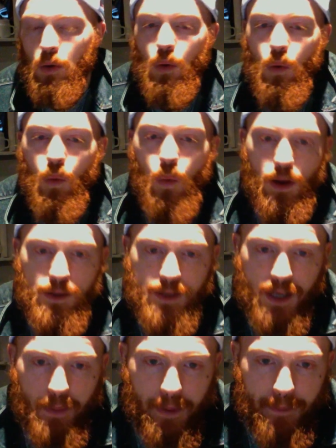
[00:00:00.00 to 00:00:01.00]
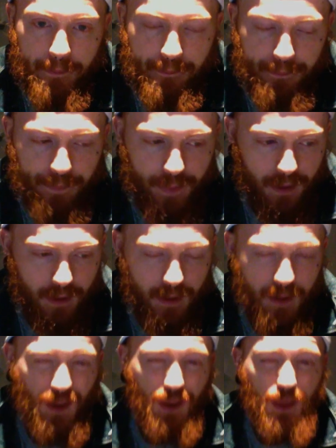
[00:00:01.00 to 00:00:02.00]
Well, Sapien.
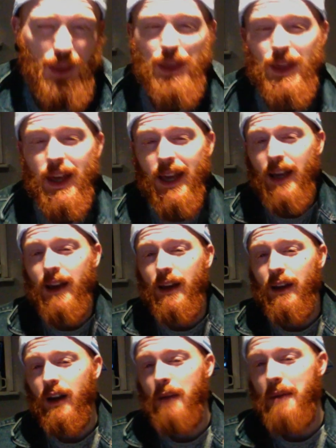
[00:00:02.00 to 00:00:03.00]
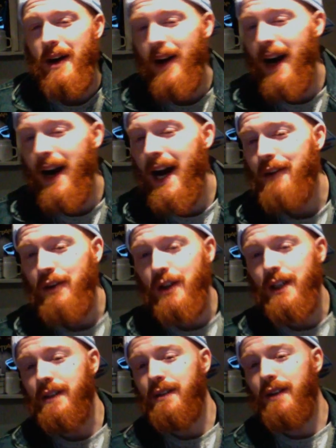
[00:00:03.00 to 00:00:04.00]
The thing about
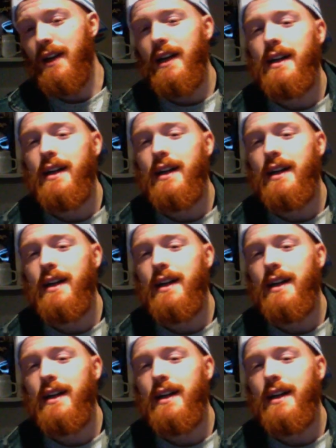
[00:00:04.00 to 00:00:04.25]
hieroglyphs, right,